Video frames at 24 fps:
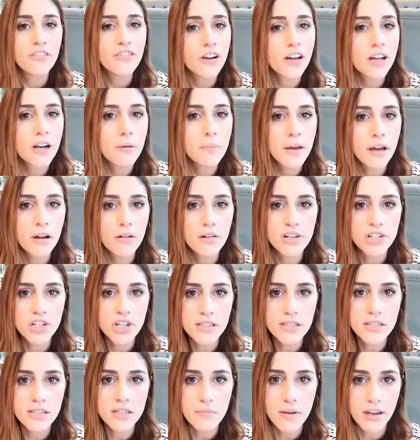But if you're gonna pick one
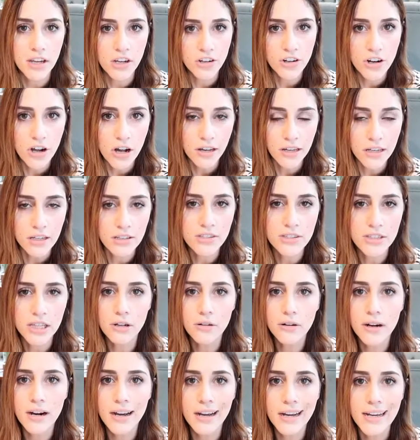just to make your dog eat
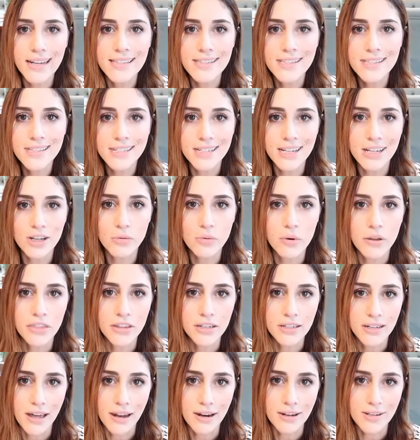slower, I'd stick with
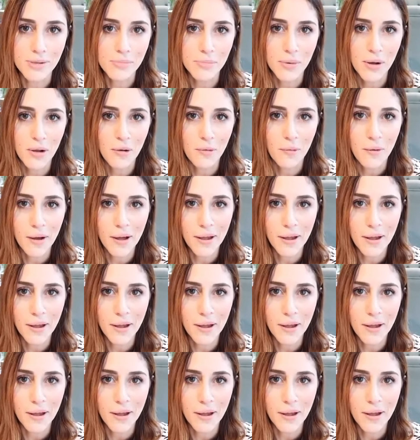the tennis ball